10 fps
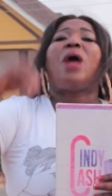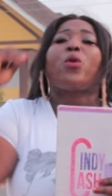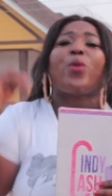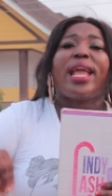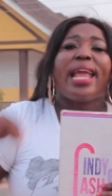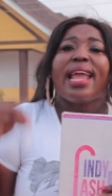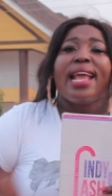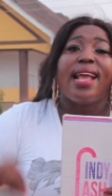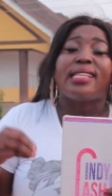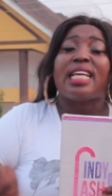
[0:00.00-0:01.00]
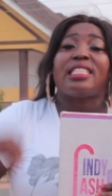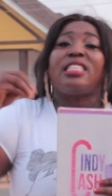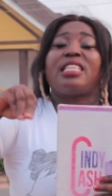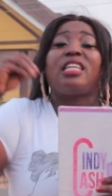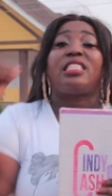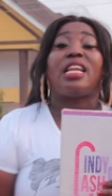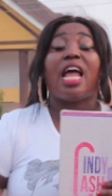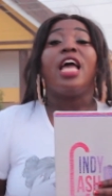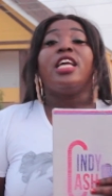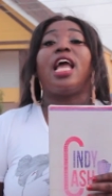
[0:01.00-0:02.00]
barry such a church and
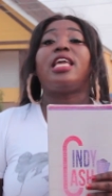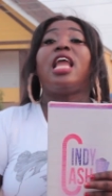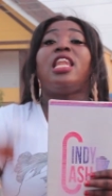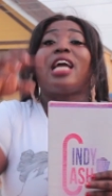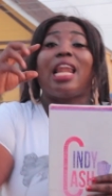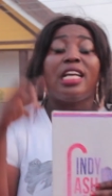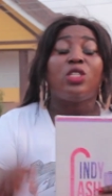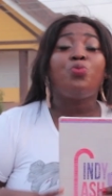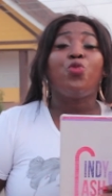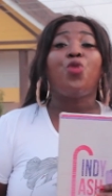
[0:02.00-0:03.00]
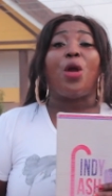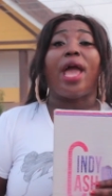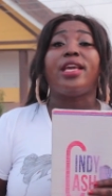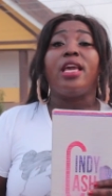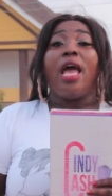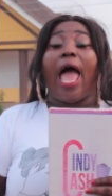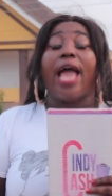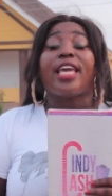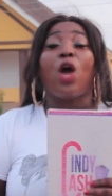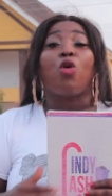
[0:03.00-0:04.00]
ya legalizing
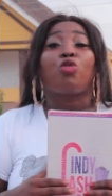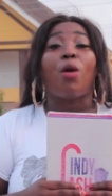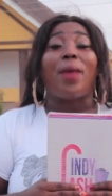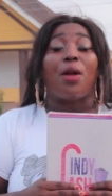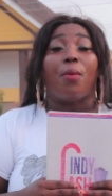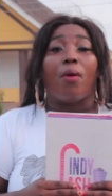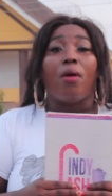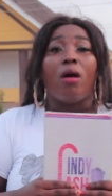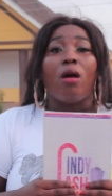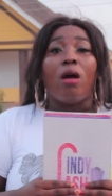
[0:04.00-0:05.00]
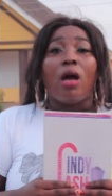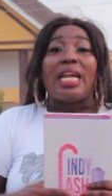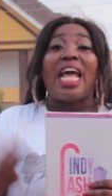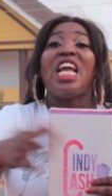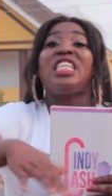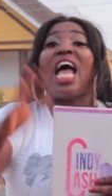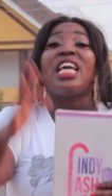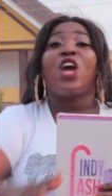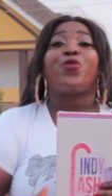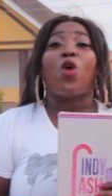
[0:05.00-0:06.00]
a girl chrome animal. Now you
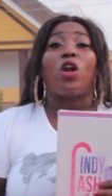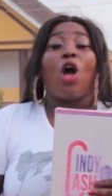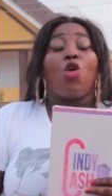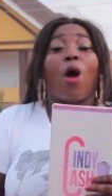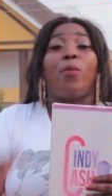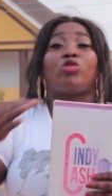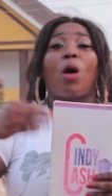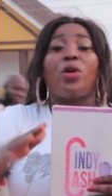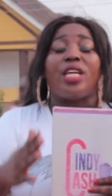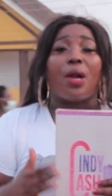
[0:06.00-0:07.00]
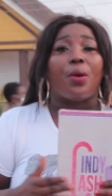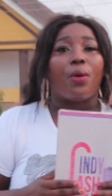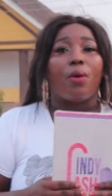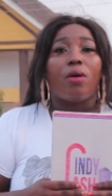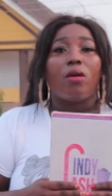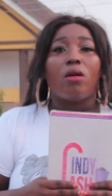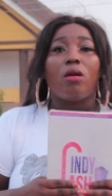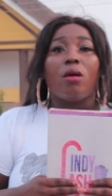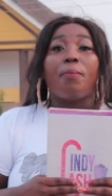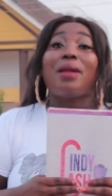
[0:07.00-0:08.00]
gave for no almost some dear no.
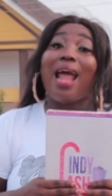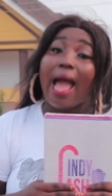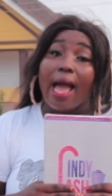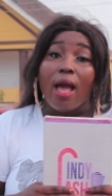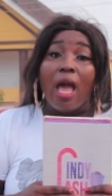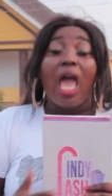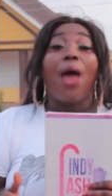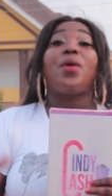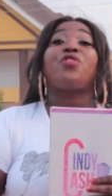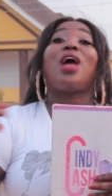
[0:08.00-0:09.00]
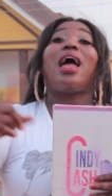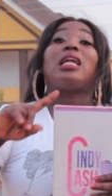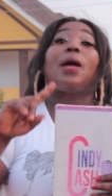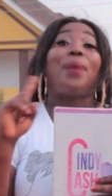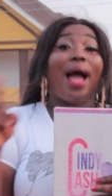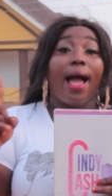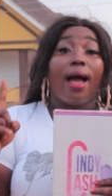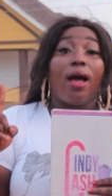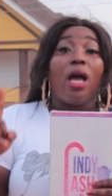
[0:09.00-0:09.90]
Bra, and me try the pa.